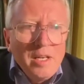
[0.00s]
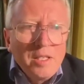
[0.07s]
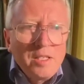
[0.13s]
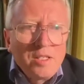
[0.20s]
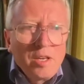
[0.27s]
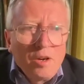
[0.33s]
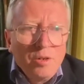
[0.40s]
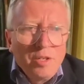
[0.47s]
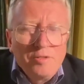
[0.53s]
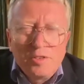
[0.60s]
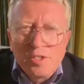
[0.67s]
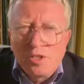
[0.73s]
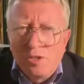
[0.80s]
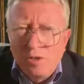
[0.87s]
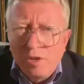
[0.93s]
So if
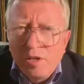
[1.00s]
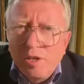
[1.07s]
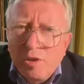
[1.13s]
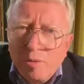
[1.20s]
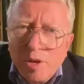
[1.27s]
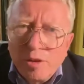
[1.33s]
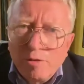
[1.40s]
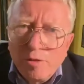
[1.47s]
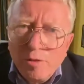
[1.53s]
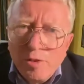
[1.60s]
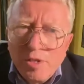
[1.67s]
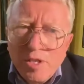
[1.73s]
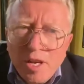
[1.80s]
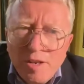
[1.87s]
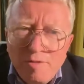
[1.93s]
it's not a direct food
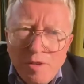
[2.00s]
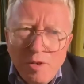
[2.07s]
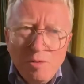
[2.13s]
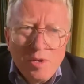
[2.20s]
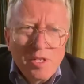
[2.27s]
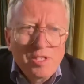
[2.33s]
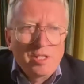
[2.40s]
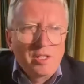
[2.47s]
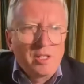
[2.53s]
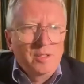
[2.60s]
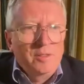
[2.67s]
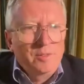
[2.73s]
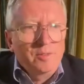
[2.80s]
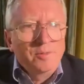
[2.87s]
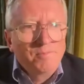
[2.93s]
safety risk,
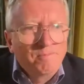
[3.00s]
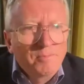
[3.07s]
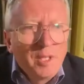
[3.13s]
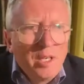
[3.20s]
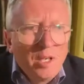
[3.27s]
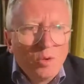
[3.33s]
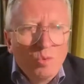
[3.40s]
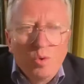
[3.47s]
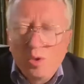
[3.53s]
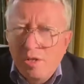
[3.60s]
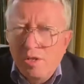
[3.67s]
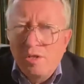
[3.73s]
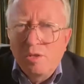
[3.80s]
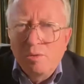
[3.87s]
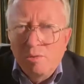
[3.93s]
what
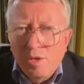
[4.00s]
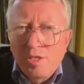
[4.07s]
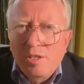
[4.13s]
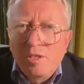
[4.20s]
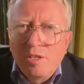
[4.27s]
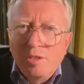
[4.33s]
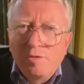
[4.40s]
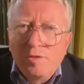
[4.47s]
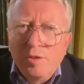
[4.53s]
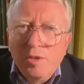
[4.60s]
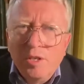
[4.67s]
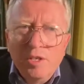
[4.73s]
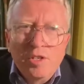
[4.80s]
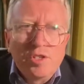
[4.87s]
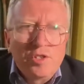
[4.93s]
is the risk to the food
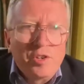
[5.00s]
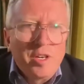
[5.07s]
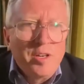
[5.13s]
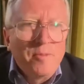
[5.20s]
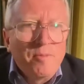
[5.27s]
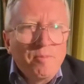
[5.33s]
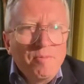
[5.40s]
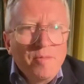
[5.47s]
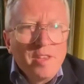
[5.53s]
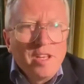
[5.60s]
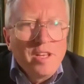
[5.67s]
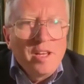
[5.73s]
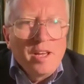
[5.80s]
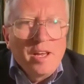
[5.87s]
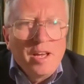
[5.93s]
industry?
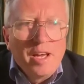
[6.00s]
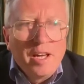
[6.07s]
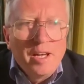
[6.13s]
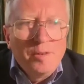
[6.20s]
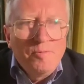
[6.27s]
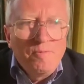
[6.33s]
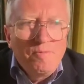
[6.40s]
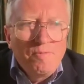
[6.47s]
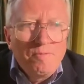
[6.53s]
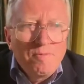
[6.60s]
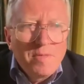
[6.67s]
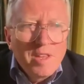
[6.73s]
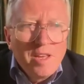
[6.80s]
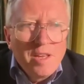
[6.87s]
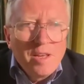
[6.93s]
And
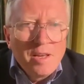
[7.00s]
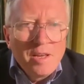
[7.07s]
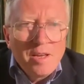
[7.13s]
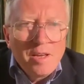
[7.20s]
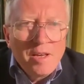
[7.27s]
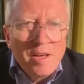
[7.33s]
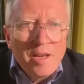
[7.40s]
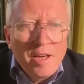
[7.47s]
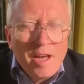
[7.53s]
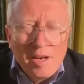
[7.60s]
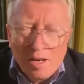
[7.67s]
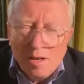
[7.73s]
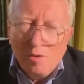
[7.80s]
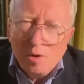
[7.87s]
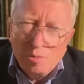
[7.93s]

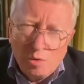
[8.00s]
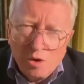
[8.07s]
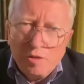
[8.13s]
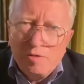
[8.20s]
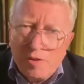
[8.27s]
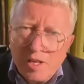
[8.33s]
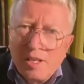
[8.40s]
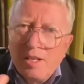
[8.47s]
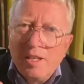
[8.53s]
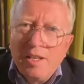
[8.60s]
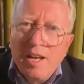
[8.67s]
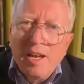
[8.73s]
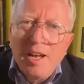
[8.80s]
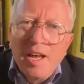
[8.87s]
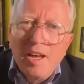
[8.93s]
what effect can
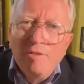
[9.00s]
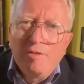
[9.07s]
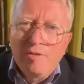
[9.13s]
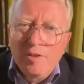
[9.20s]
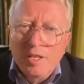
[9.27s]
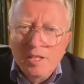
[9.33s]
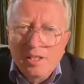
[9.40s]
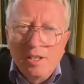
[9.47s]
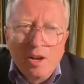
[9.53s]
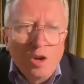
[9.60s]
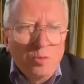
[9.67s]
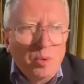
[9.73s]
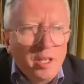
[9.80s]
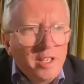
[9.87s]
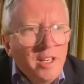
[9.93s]
that have
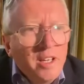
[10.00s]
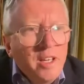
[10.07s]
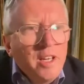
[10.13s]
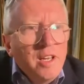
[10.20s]
globally?